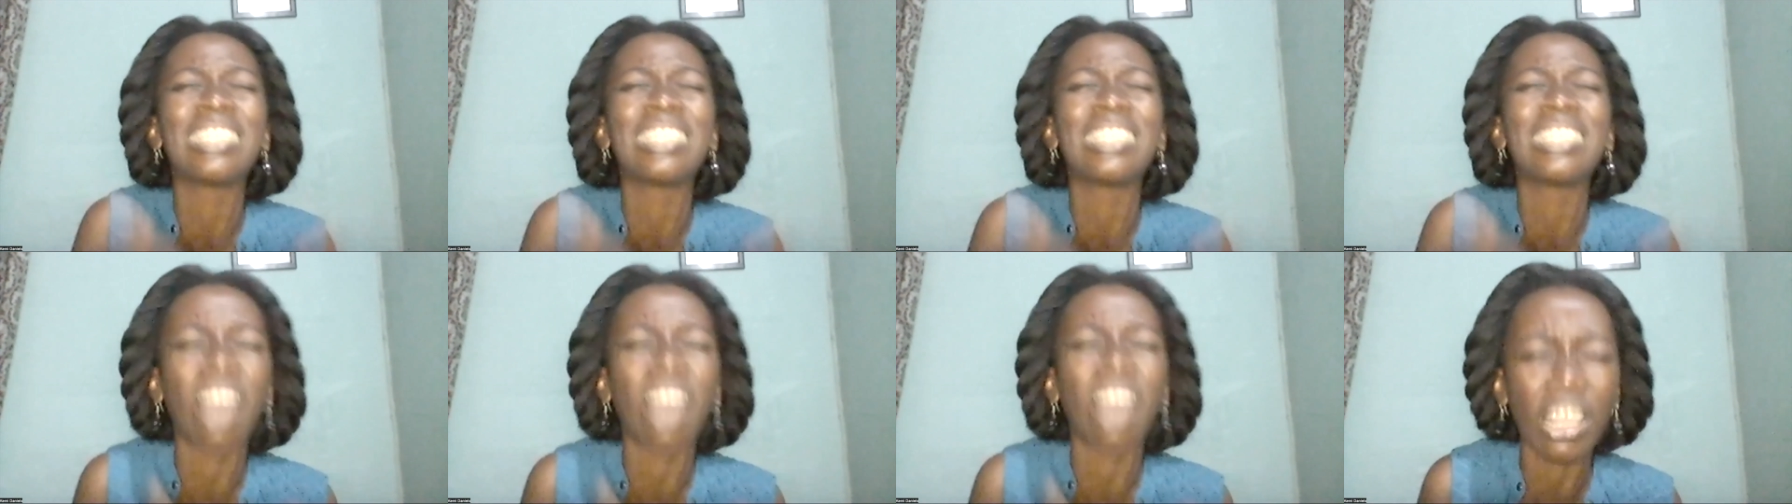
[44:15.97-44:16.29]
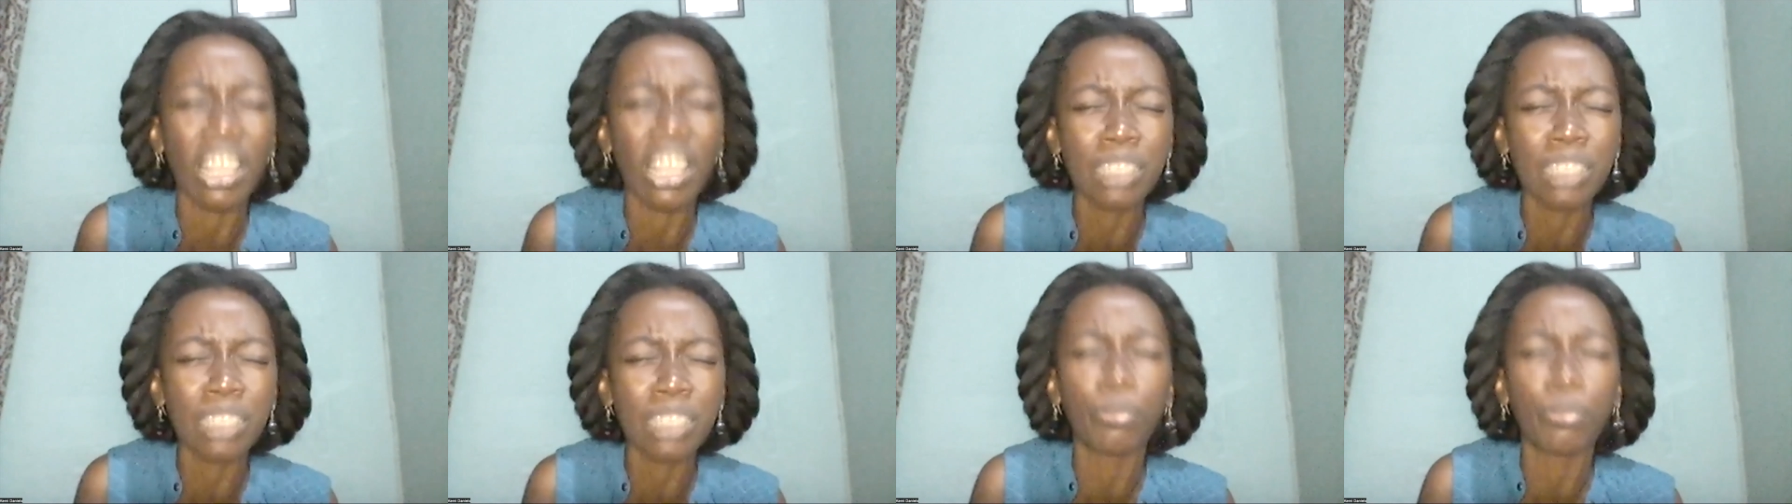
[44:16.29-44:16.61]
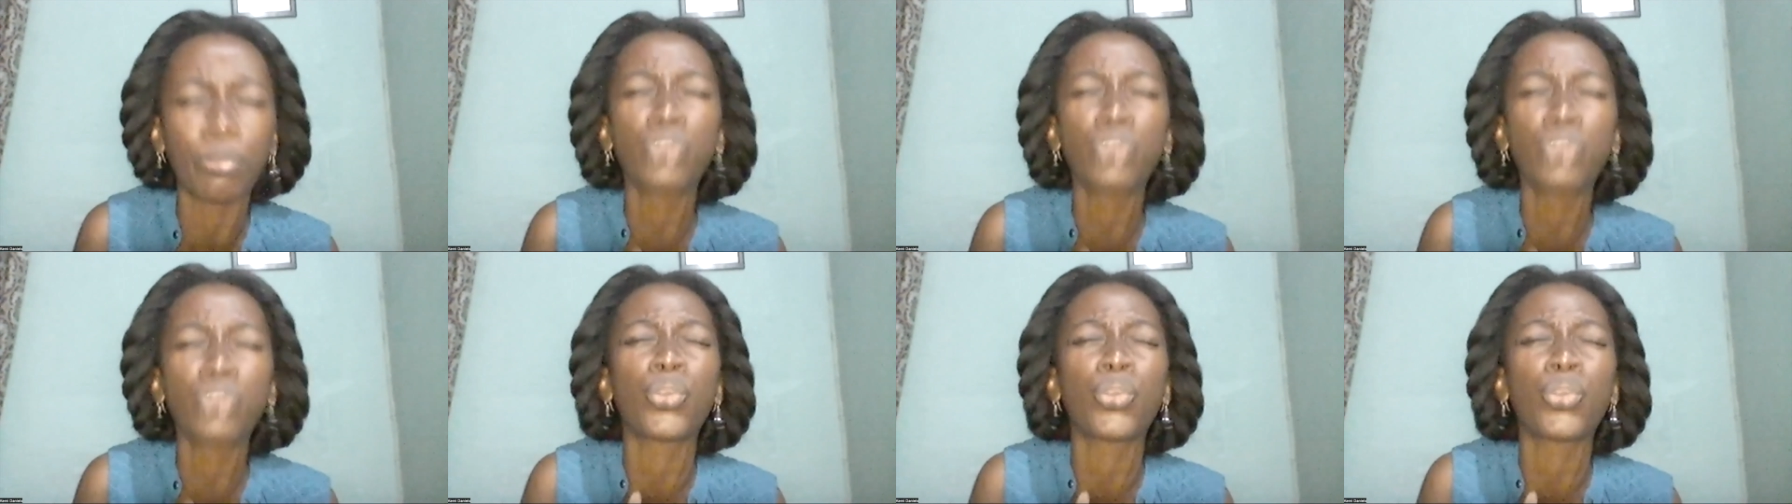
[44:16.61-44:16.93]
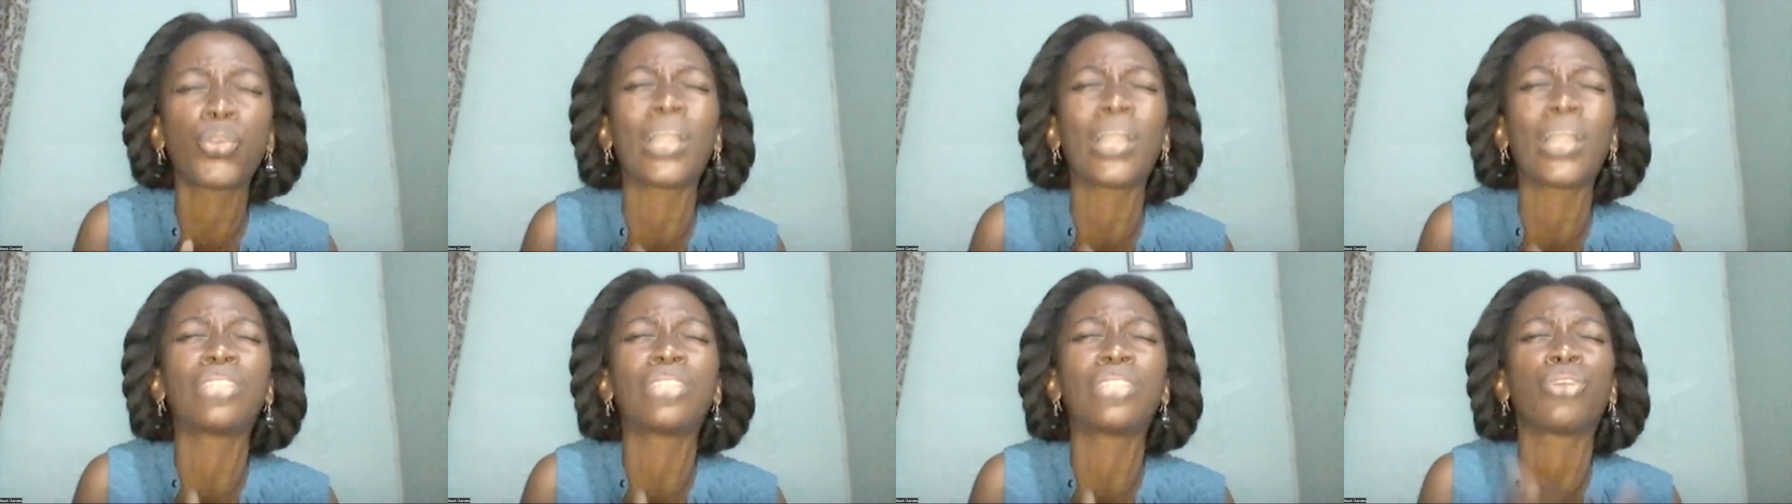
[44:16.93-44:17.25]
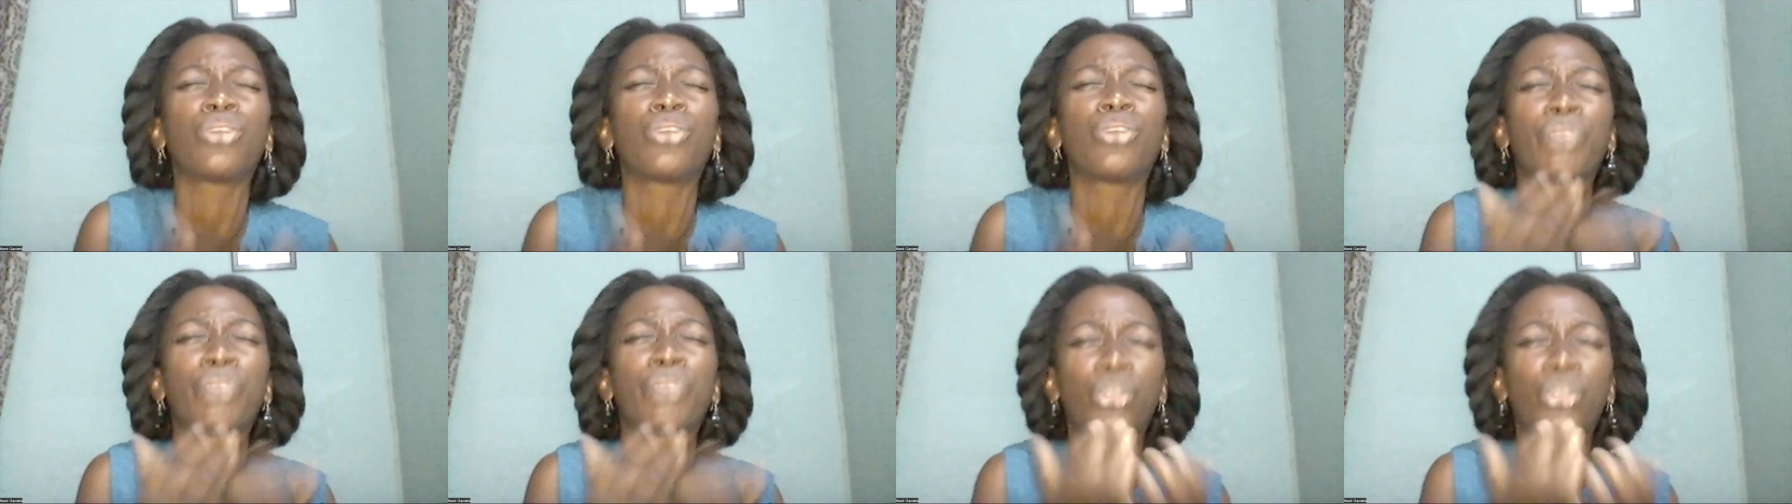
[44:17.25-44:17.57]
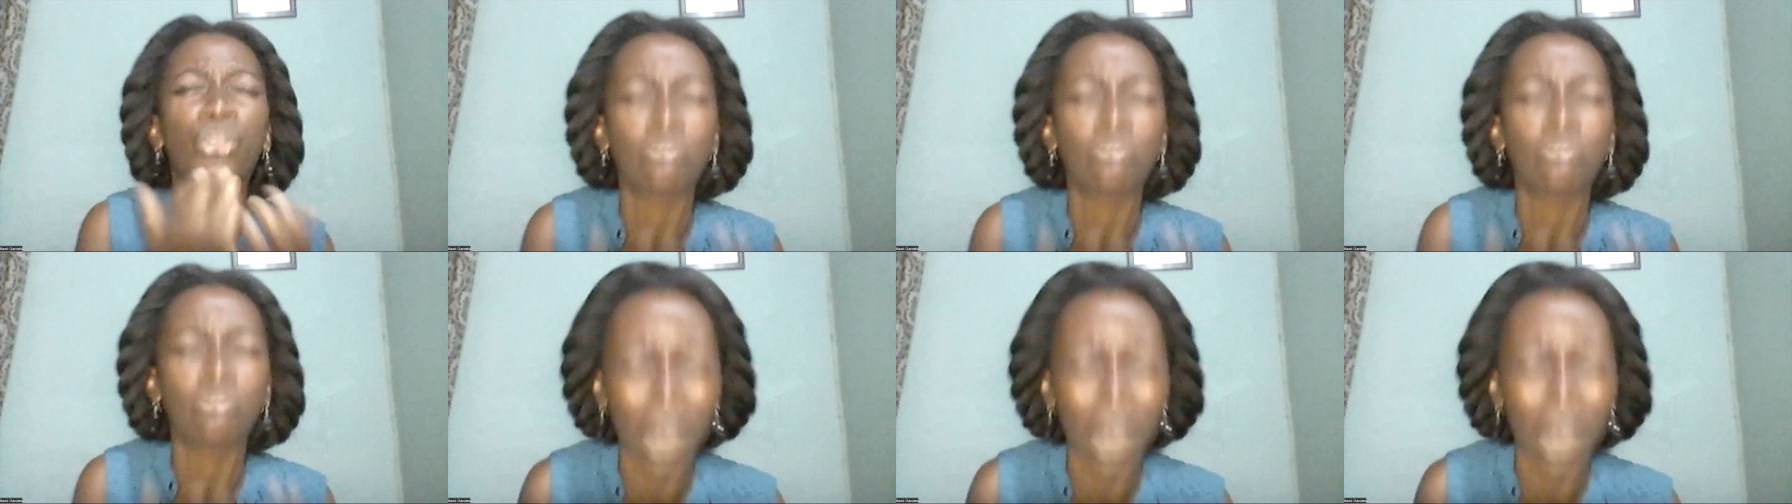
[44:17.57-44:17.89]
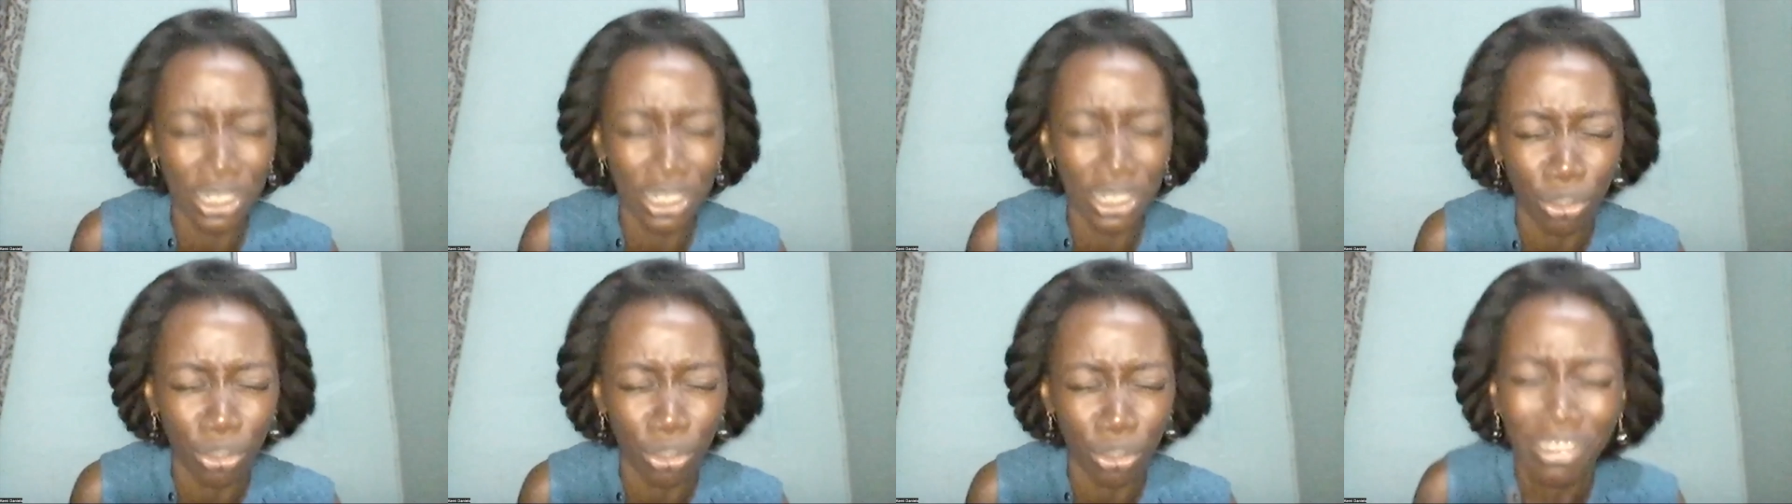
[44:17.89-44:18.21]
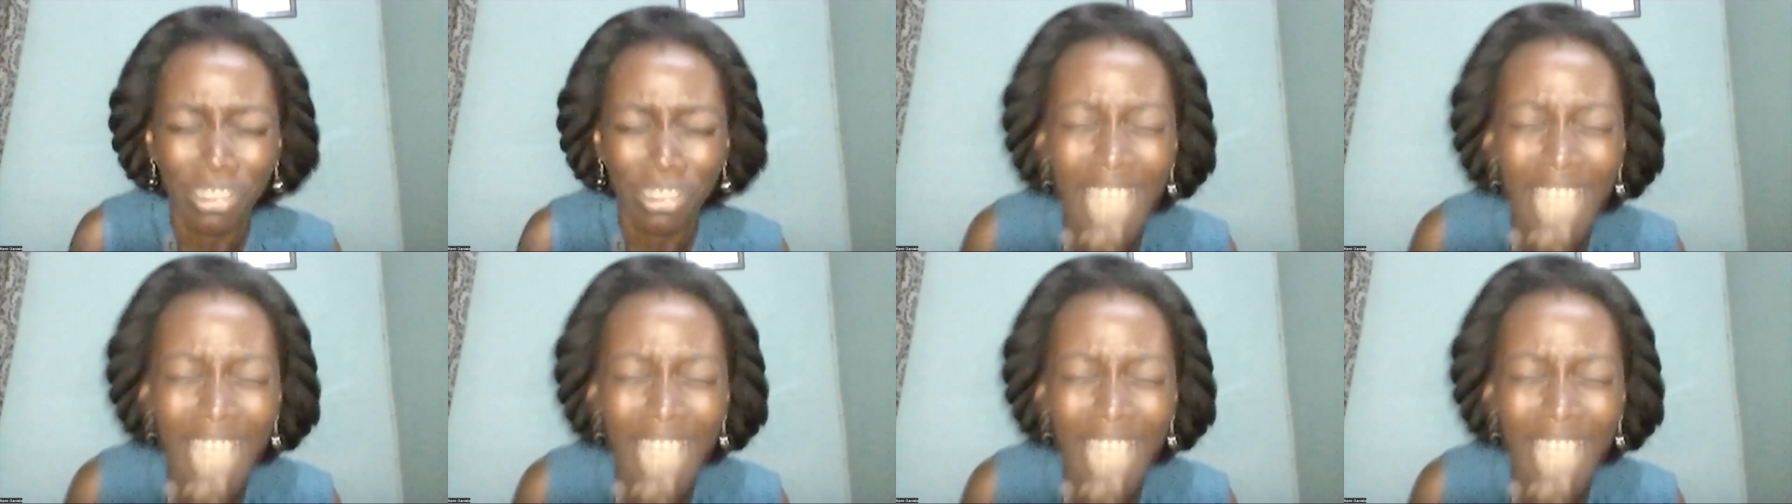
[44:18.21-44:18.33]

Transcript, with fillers: in us both to will and do of your good pleasure.